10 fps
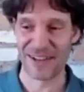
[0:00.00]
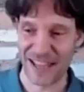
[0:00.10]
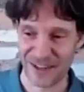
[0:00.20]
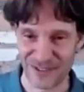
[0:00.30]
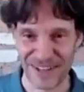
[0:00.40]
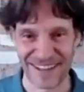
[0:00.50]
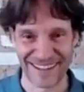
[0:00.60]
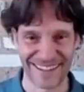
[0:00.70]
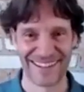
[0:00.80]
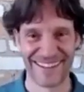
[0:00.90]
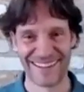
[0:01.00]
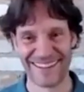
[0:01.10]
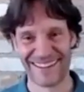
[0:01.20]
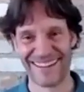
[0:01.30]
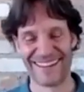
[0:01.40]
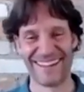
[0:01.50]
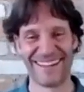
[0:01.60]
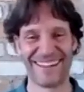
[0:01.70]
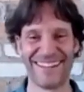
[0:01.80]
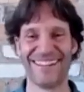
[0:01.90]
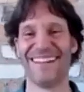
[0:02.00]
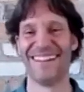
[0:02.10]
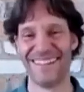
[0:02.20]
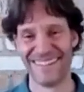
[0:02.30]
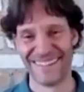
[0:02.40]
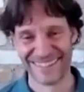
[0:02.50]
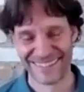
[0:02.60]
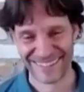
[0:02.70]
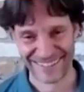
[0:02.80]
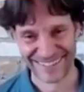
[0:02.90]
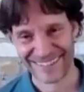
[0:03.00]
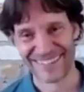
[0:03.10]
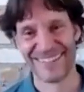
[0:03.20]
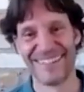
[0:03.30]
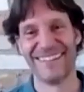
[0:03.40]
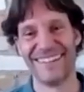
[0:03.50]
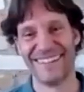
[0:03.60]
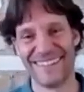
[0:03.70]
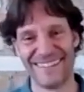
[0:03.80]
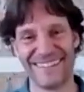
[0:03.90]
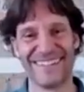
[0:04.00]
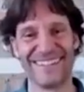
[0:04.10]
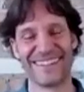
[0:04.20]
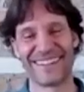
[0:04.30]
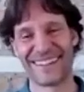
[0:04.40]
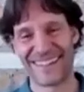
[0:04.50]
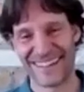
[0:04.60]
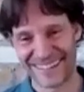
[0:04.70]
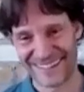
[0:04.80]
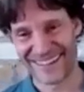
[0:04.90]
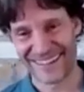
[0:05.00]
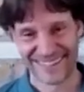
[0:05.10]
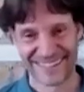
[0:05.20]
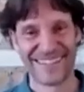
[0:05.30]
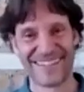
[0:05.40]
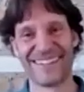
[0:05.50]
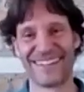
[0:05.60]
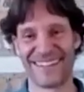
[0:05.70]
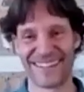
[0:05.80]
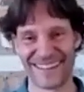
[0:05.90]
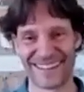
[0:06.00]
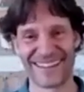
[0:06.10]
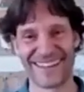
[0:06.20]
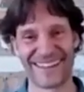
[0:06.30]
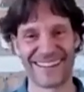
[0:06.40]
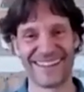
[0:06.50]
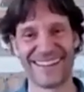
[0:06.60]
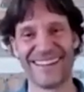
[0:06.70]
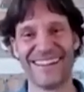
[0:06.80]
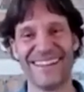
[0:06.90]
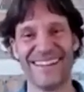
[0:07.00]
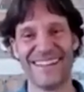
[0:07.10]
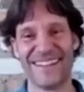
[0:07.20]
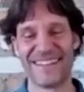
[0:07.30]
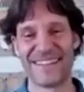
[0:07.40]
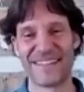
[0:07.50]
(silent)